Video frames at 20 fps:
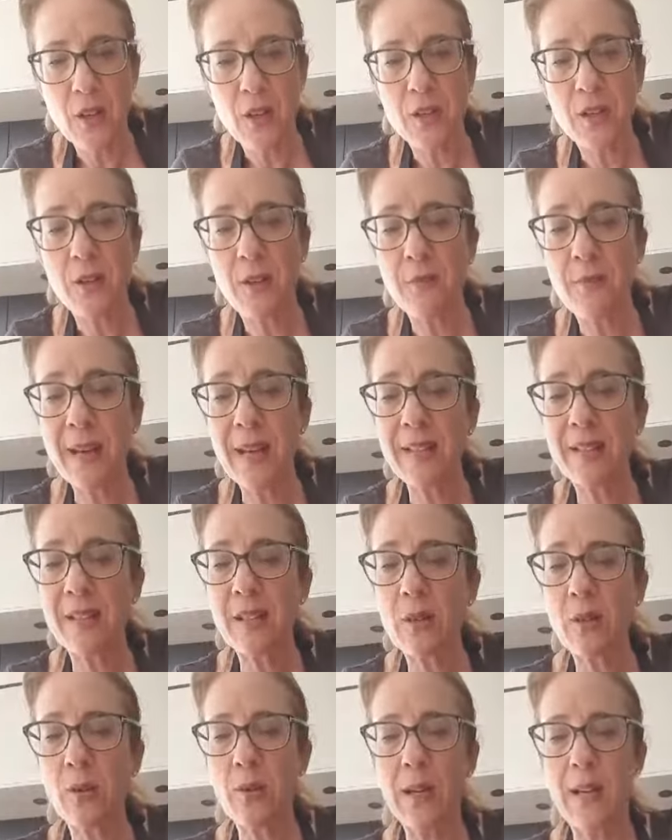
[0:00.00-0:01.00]
So I've mixed
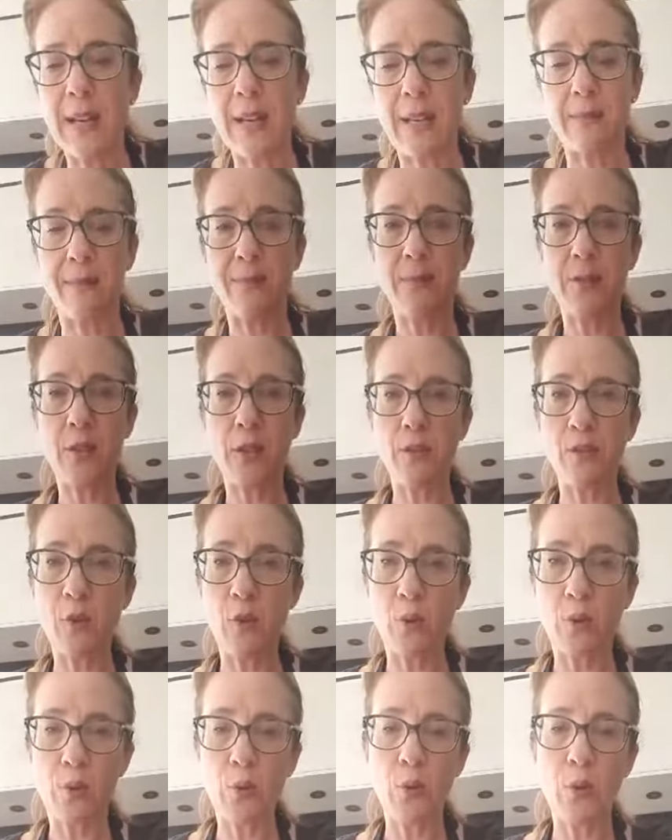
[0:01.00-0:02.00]
it all in. So you've
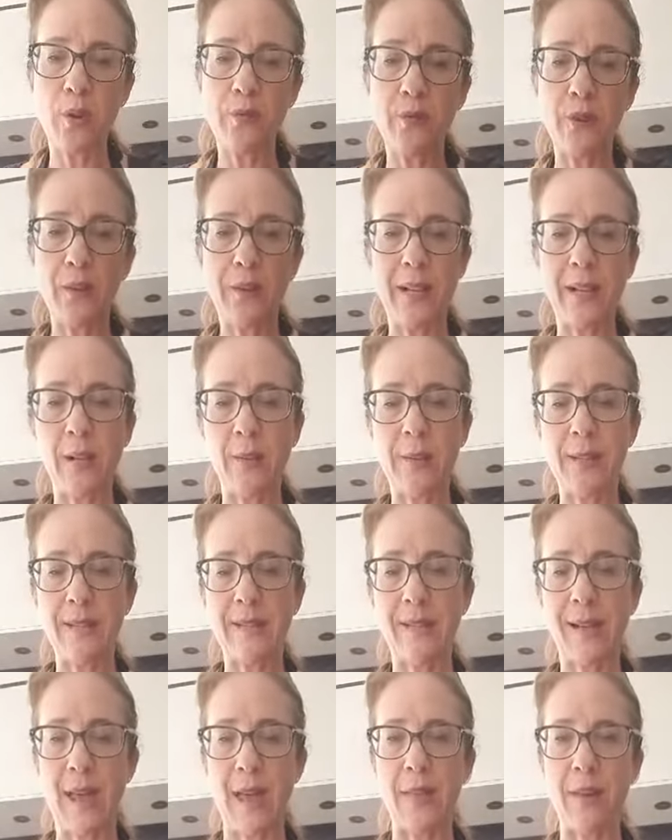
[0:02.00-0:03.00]
got all of your liquids
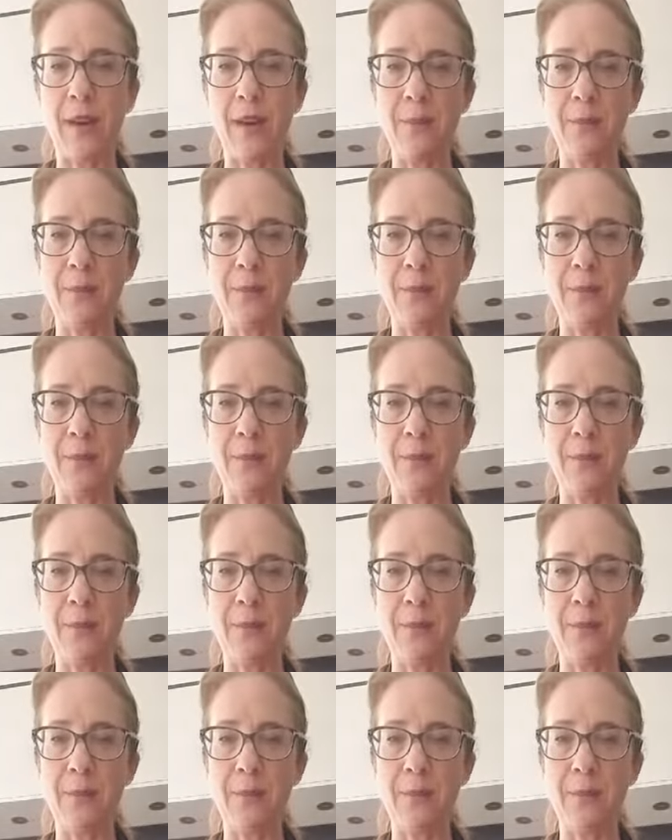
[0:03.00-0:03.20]
together.